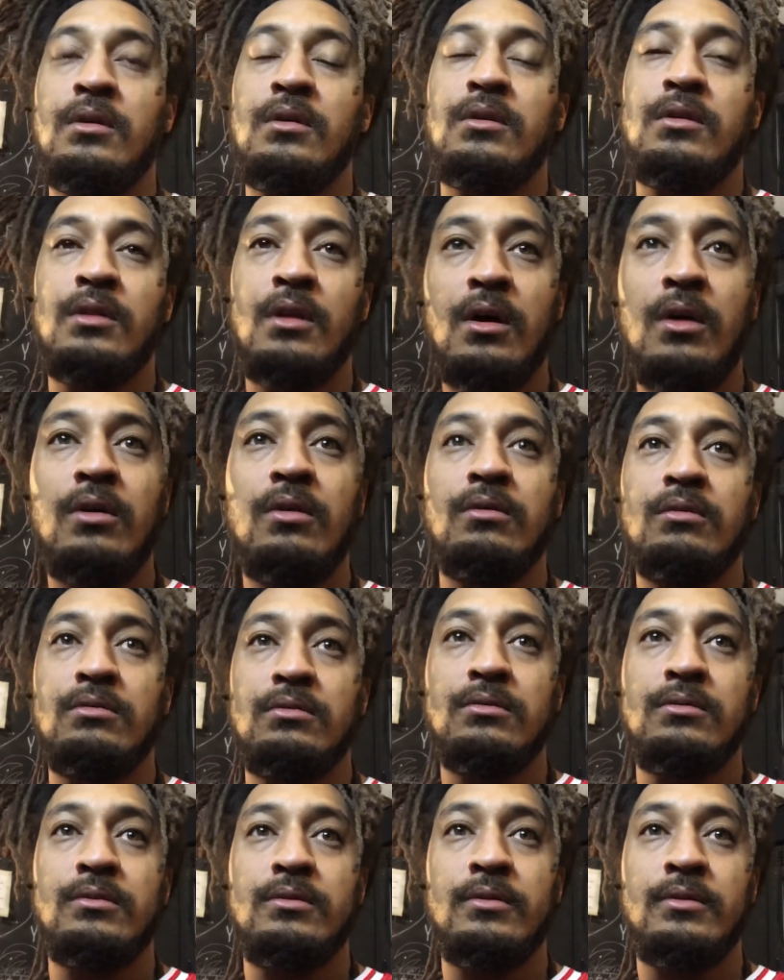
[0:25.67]
No,
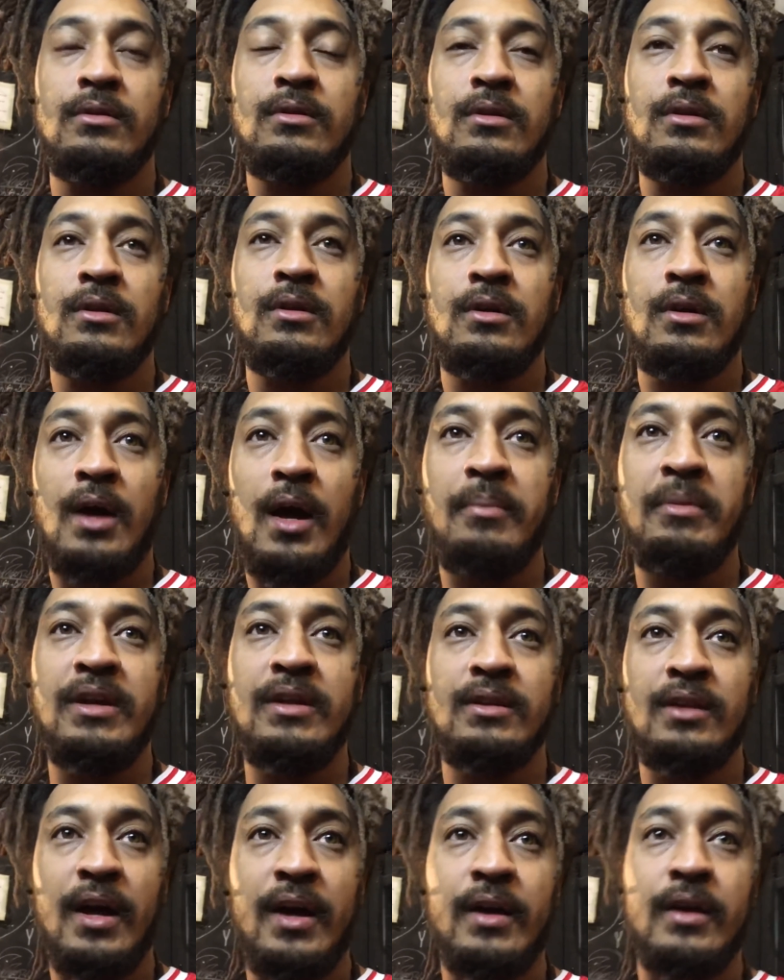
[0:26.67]
I
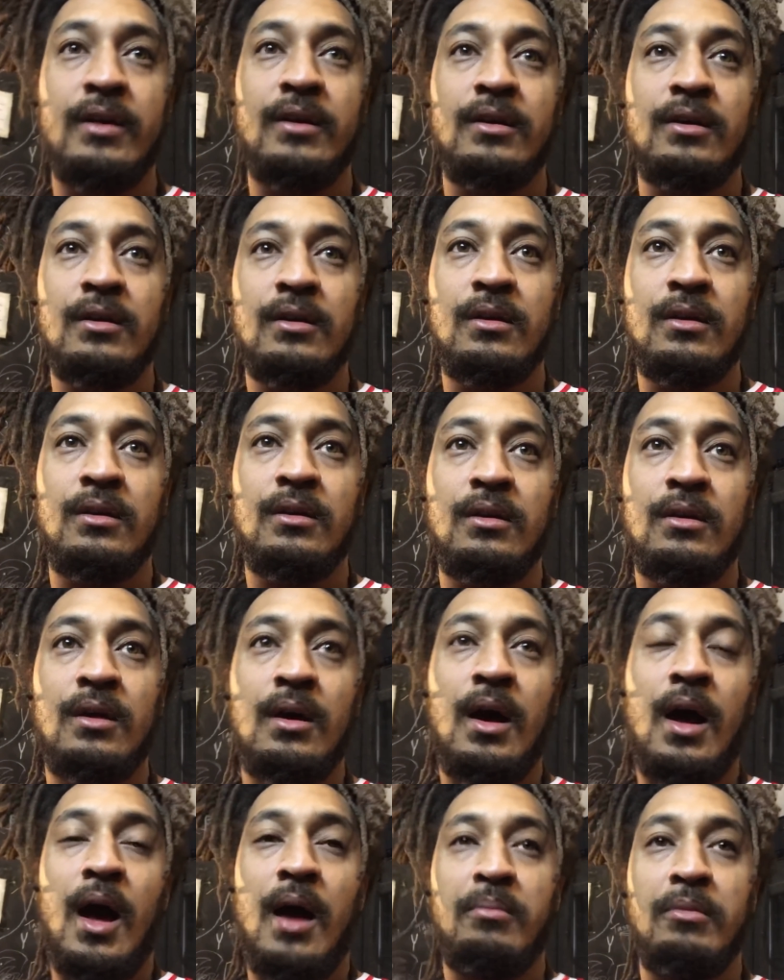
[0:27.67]
mean like,
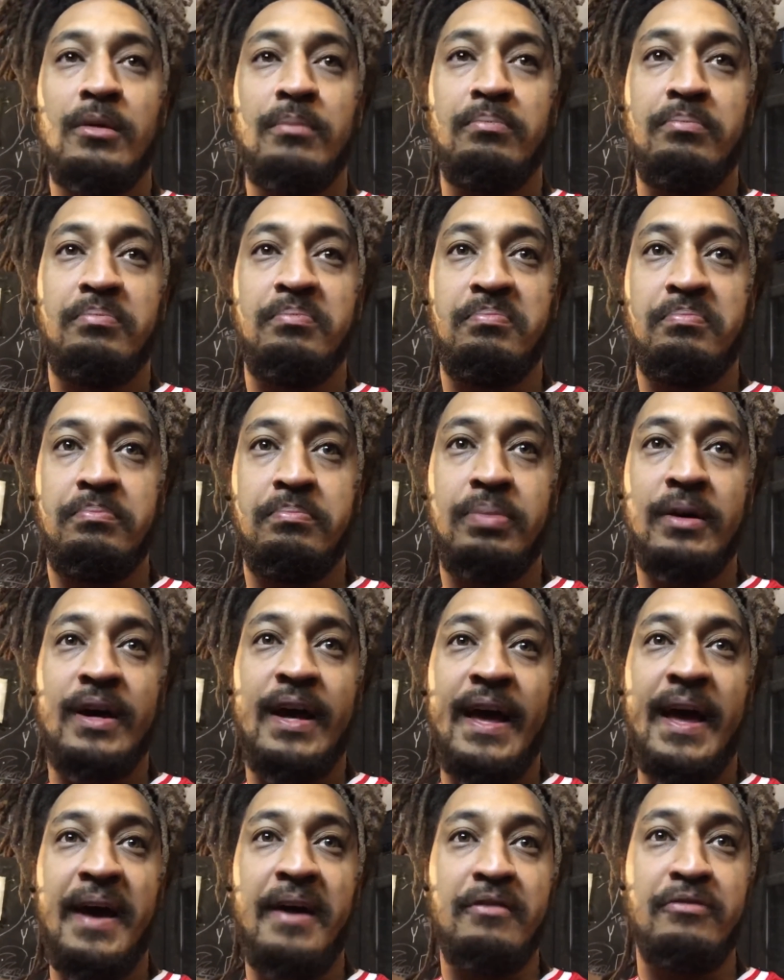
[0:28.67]
I'm a
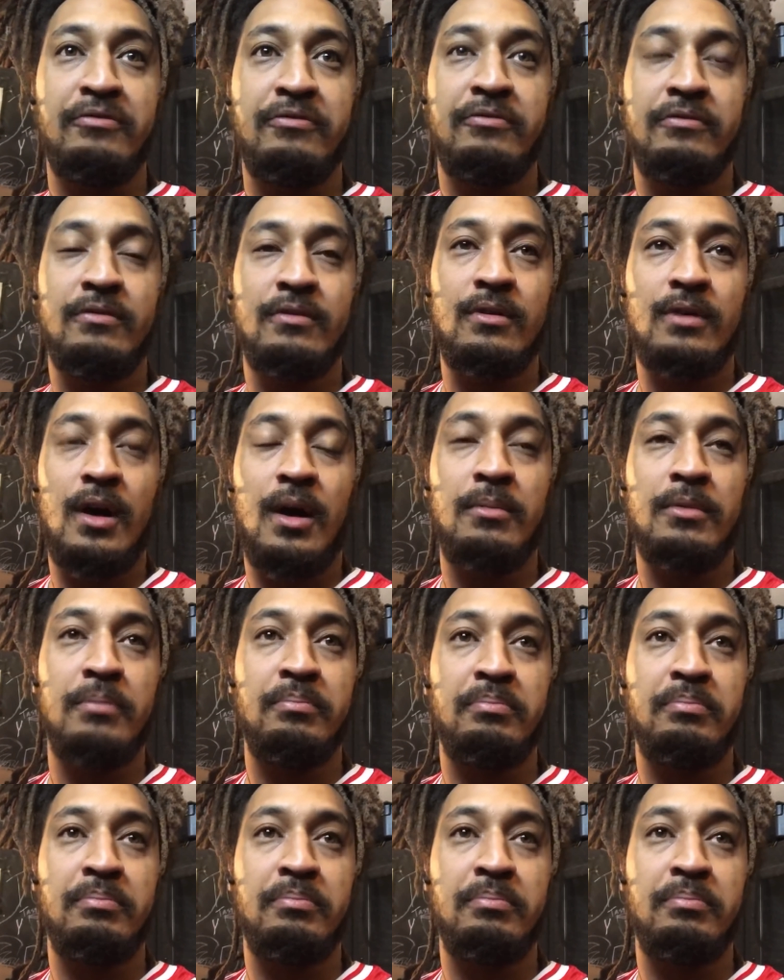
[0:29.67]
behef. I'm a